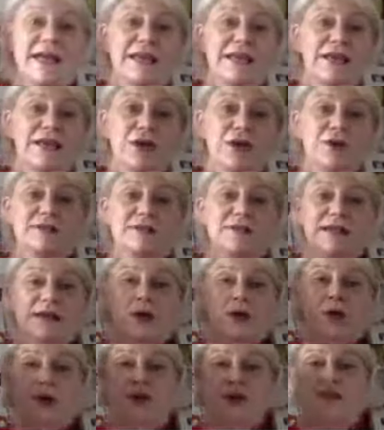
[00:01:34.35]

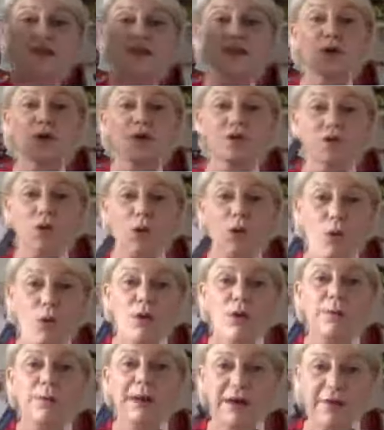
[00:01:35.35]
is
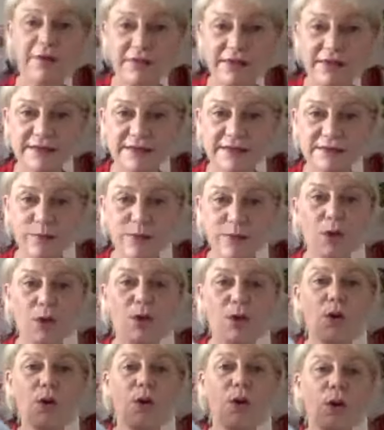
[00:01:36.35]
all about this. We are
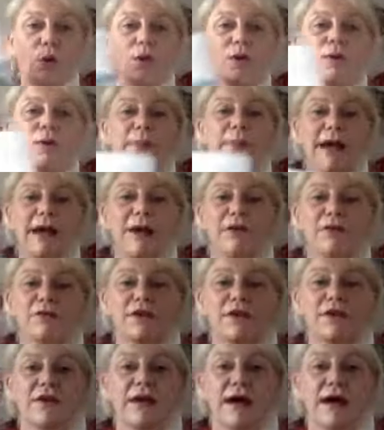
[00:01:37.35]
all about